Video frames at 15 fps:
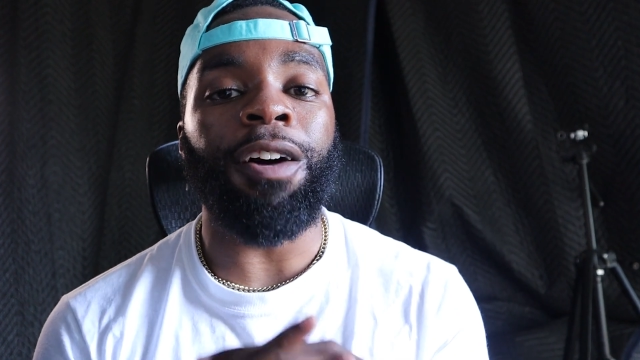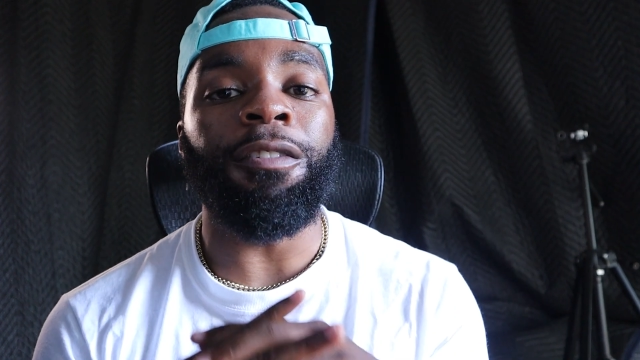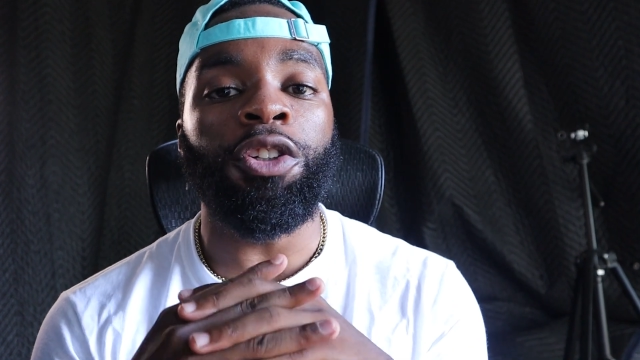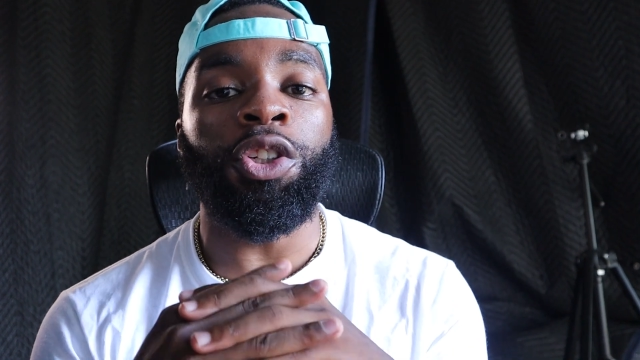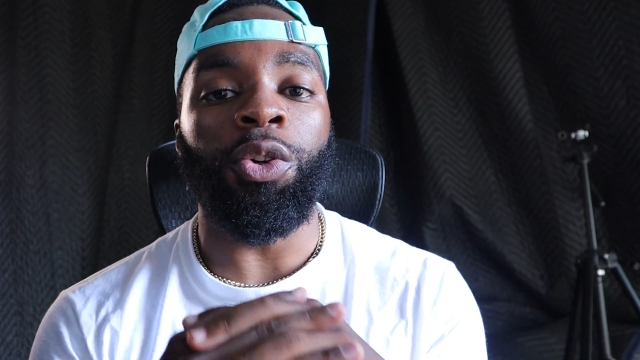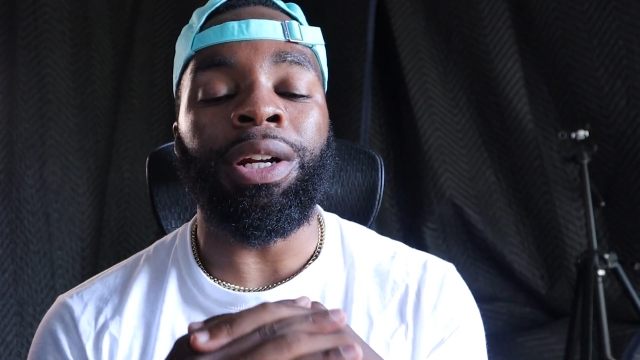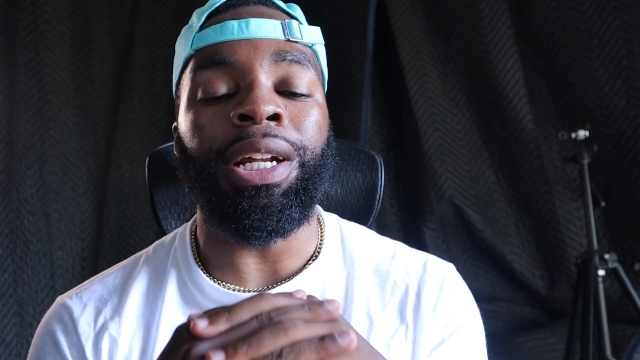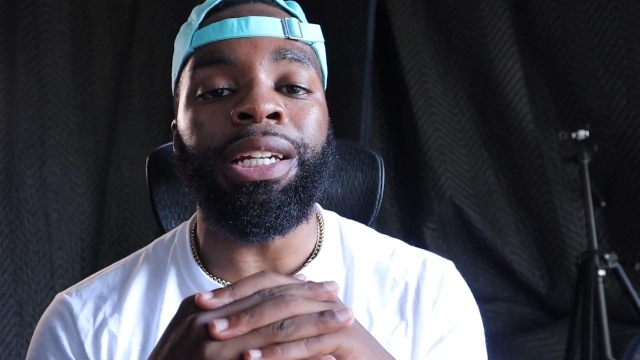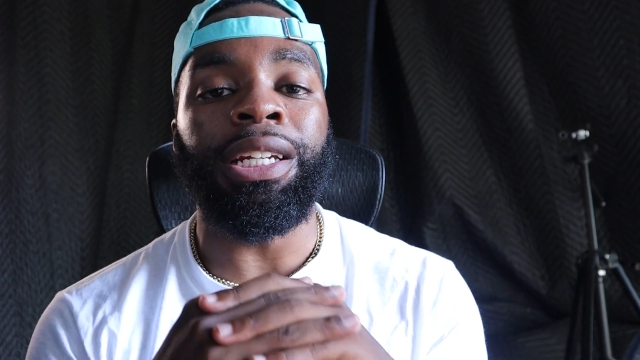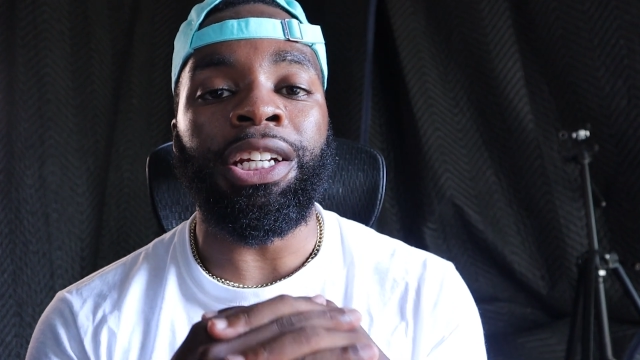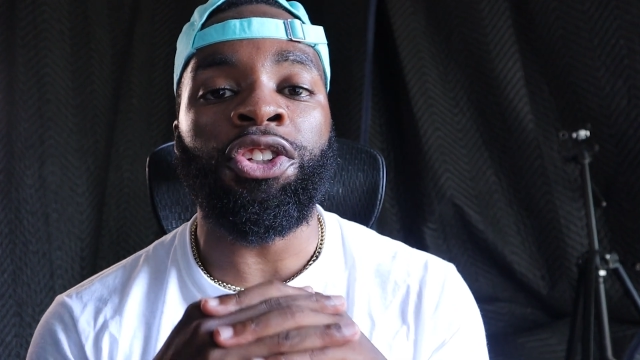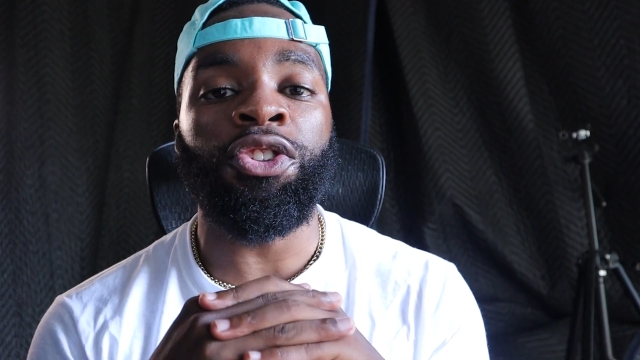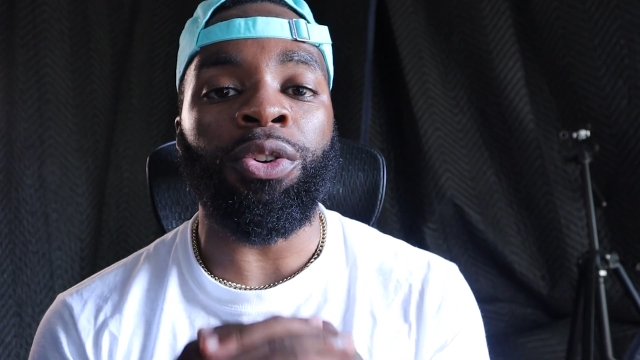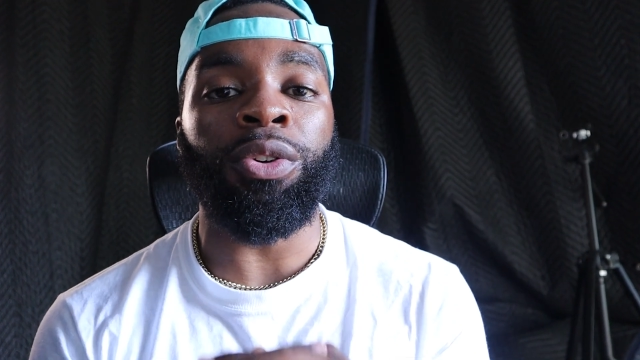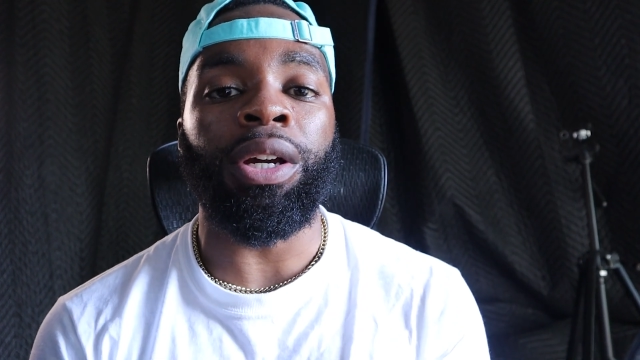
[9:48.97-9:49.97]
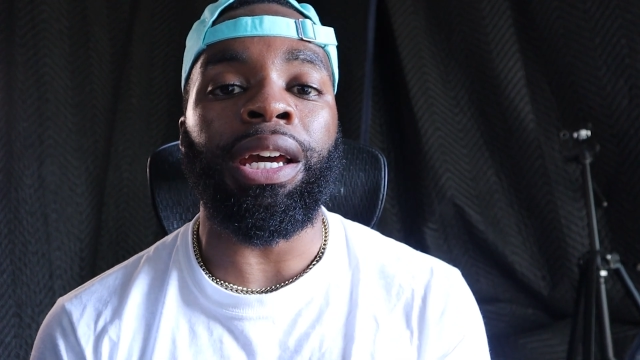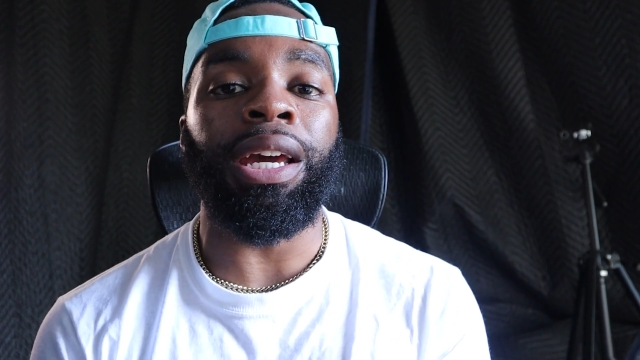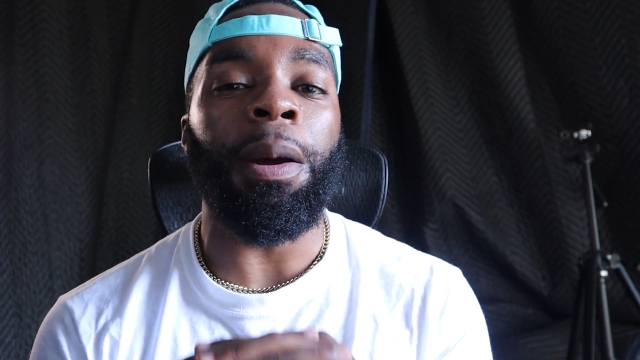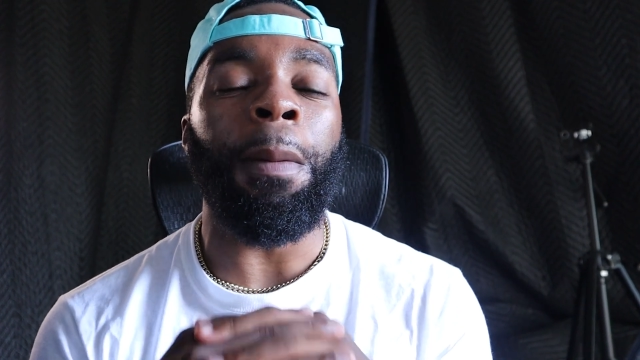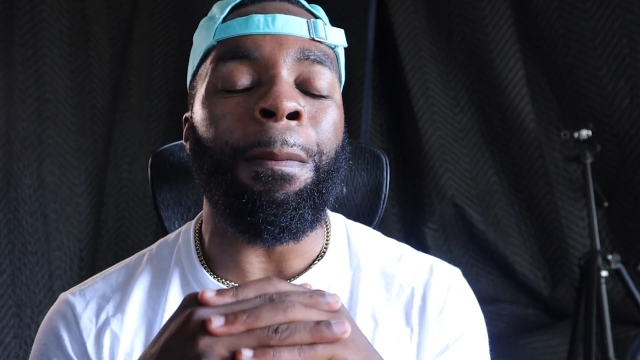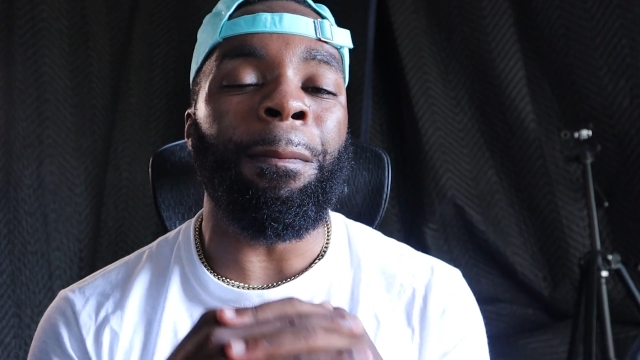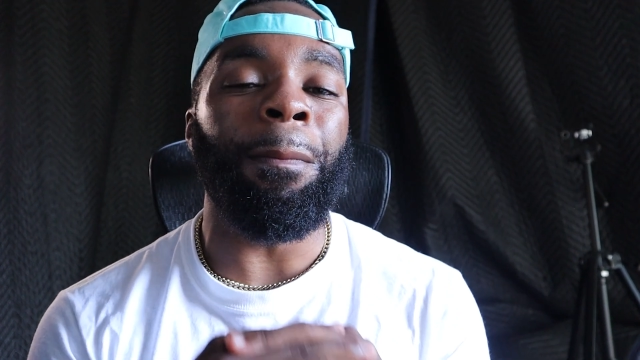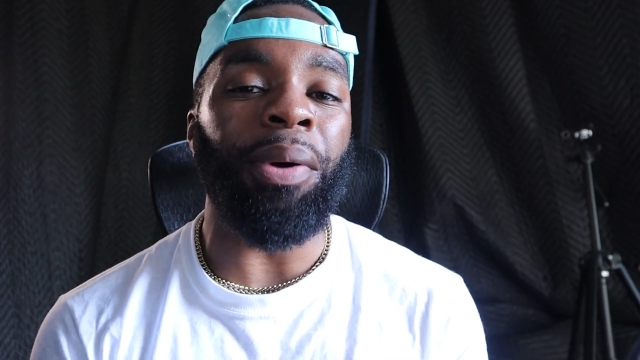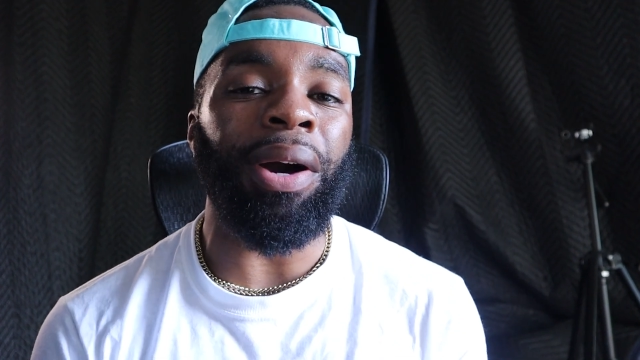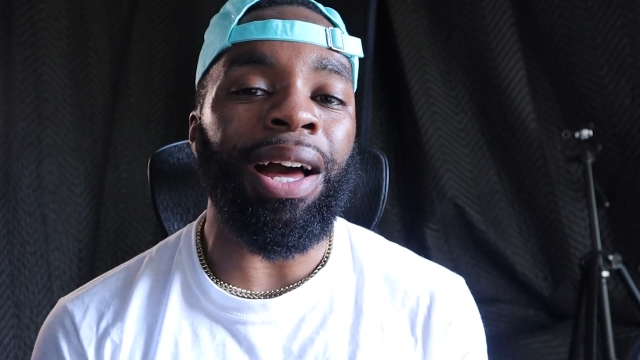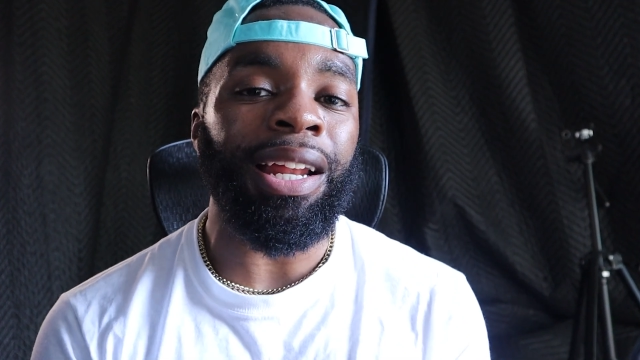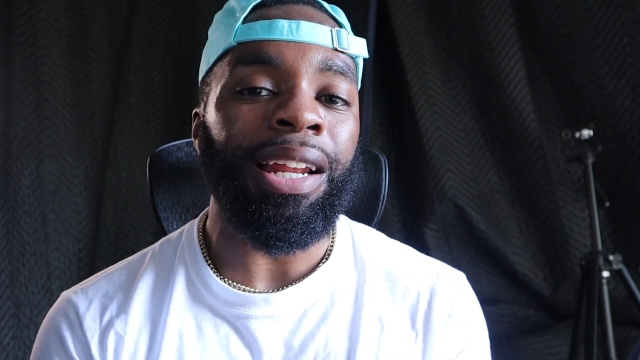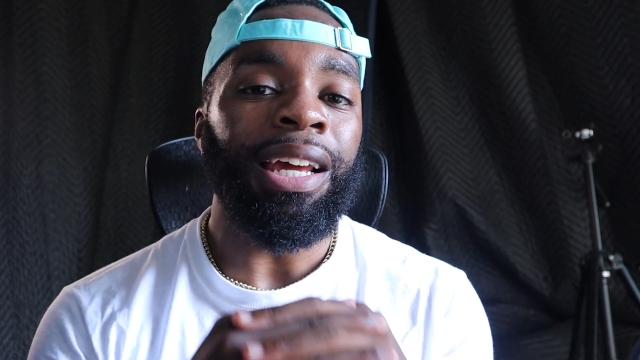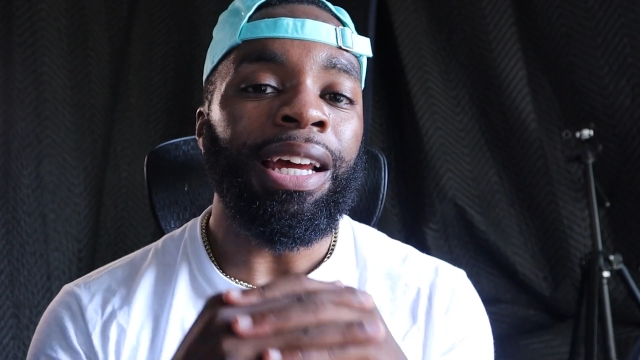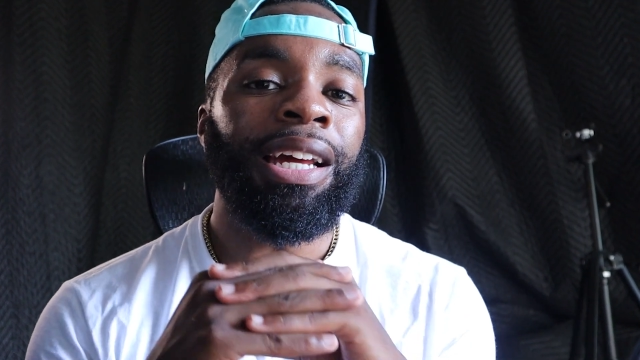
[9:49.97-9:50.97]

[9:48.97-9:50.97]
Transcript: of joining DistroKid, but